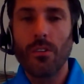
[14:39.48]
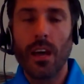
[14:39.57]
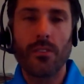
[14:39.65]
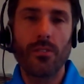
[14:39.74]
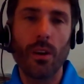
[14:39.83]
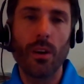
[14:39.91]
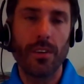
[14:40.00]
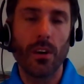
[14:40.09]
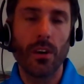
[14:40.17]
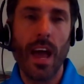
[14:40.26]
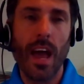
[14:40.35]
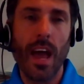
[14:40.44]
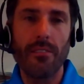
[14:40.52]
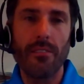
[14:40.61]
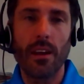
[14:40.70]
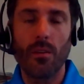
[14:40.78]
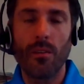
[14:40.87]
yeah. So if you don't have
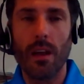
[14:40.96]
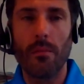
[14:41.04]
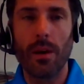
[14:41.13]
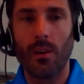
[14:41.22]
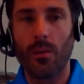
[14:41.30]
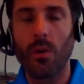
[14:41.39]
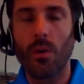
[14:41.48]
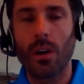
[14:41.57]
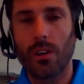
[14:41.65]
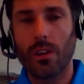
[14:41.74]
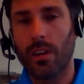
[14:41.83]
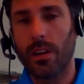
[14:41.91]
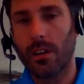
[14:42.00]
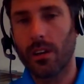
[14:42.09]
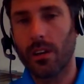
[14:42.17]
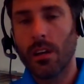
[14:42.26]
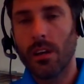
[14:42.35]
that amount of work, you
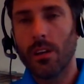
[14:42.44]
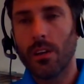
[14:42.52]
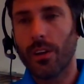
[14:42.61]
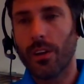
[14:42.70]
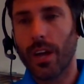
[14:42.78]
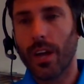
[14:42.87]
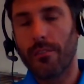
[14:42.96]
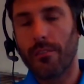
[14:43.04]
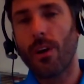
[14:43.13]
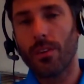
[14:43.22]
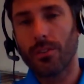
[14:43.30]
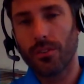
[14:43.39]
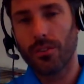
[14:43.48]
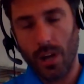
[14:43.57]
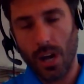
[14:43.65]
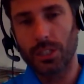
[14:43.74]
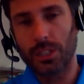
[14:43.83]
can kind of default
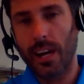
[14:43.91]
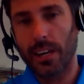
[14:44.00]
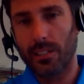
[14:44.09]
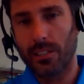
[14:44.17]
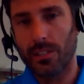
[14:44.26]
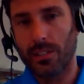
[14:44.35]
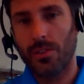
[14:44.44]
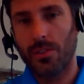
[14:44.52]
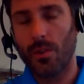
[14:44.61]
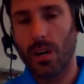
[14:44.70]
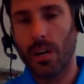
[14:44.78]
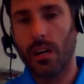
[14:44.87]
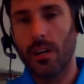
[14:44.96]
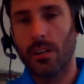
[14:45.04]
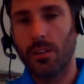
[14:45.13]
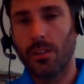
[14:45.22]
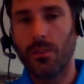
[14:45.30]
to contractors
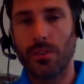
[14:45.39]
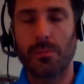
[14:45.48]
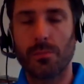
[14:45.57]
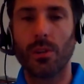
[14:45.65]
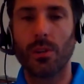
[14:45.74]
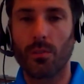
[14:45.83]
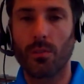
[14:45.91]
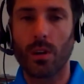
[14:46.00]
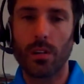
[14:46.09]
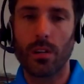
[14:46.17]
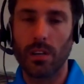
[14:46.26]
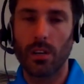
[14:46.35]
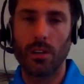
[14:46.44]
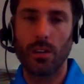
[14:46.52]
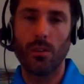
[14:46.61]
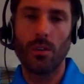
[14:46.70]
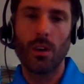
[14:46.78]
to do the spillover work until
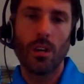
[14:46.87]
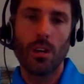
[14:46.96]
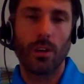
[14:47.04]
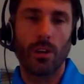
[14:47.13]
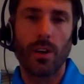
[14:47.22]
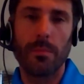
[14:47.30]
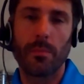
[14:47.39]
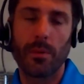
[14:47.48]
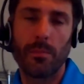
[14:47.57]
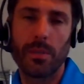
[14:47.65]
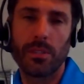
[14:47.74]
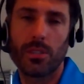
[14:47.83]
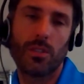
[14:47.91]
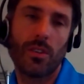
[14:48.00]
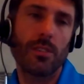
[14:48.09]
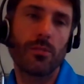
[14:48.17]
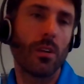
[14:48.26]
you ramp up your business.
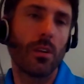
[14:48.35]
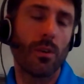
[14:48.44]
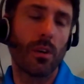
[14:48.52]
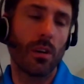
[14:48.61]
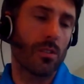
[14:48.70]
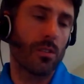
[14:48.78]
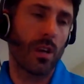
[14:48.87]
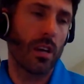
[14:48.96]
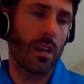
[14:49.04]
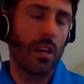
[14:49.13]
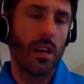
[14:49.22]
So that's really what it looks like.